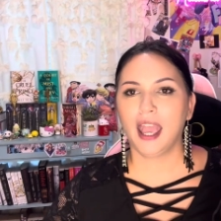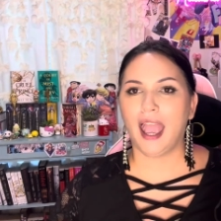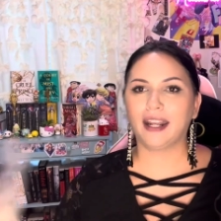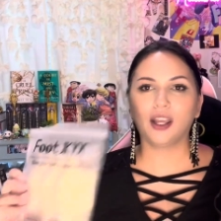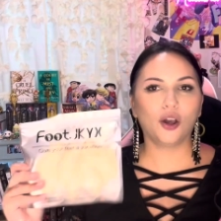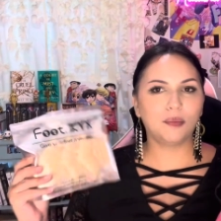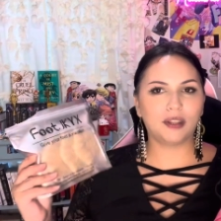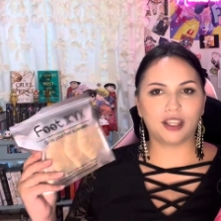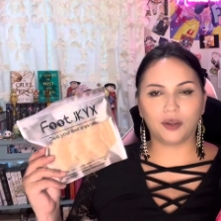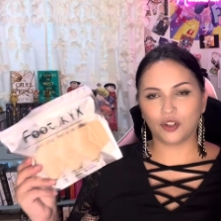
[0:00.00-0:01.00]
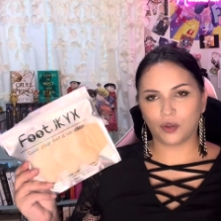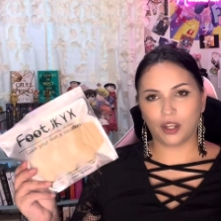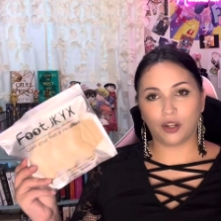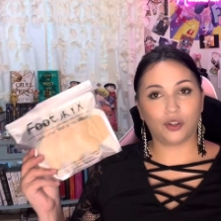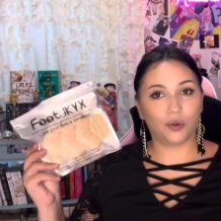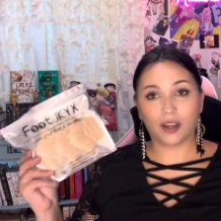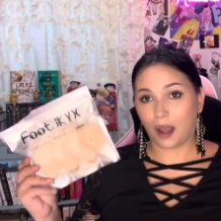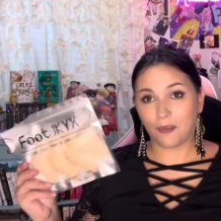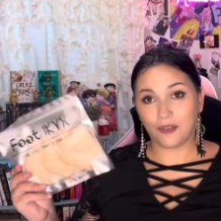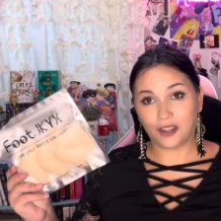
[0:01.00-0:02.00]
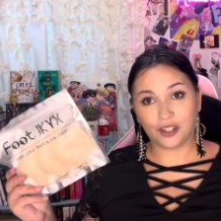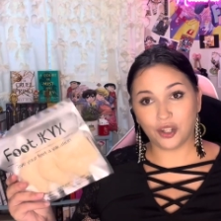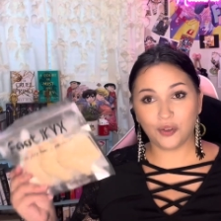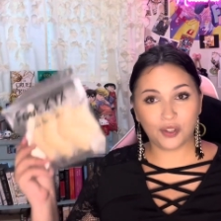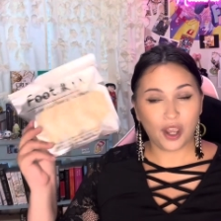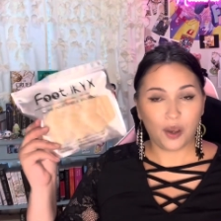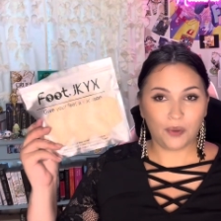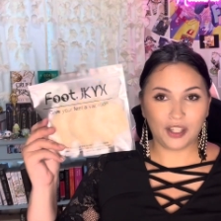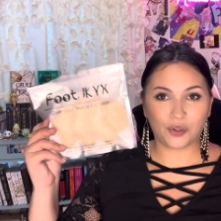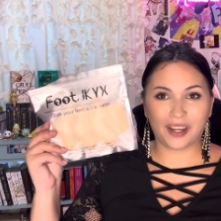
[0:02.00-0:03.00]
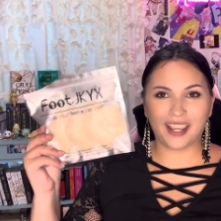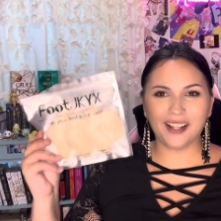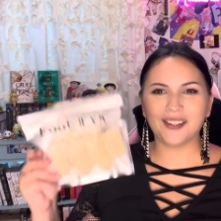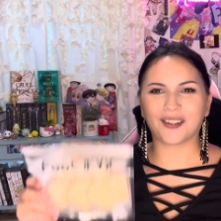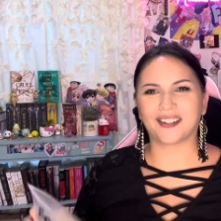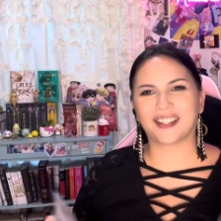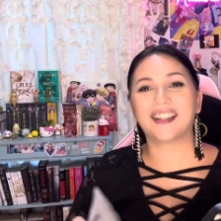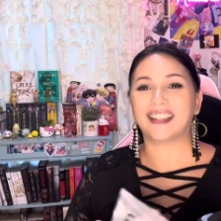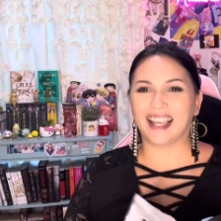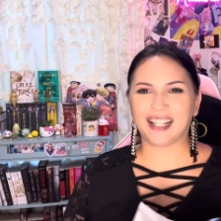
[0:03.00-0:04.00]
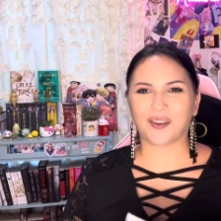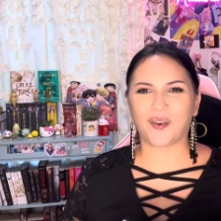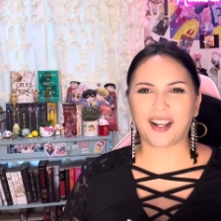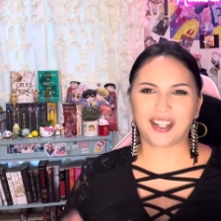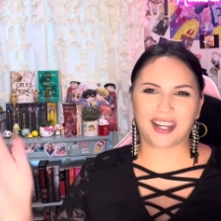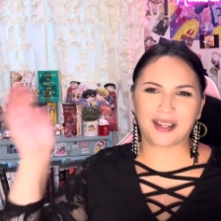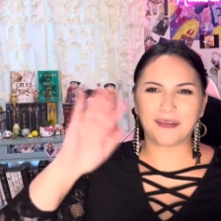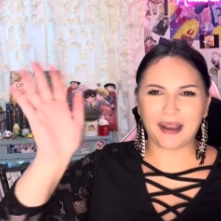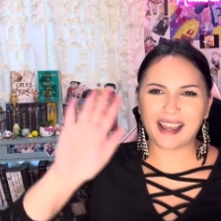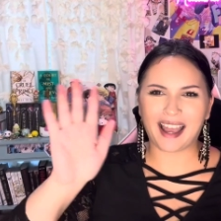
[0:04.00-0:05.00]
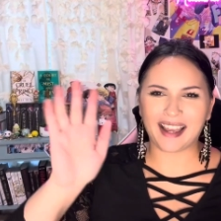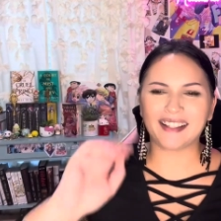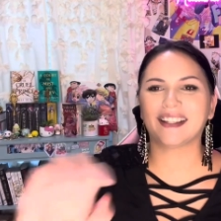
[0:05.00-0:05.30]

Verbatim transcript: and I hope that you enjoy your new comfy shoes with these great inserts. Thanks for watching. Bye guys guys.